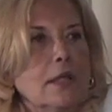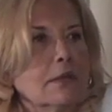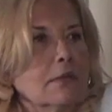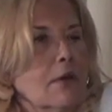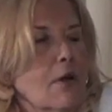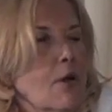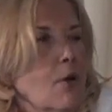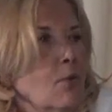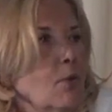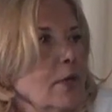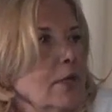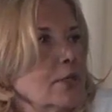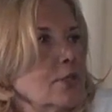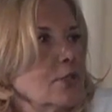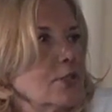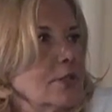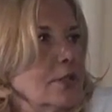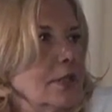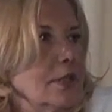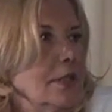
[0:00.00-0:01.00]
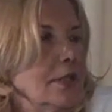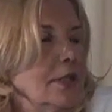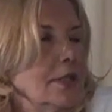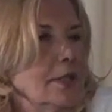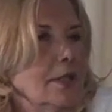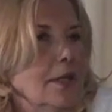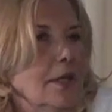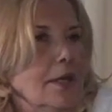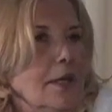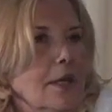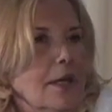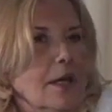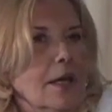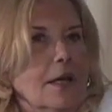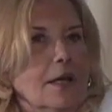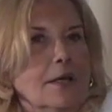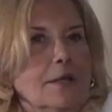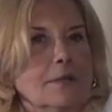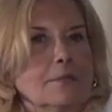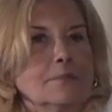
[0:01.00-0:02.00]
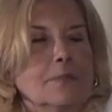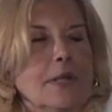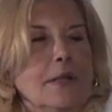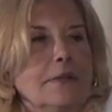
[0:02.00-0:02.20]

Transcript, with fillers: law which the, um,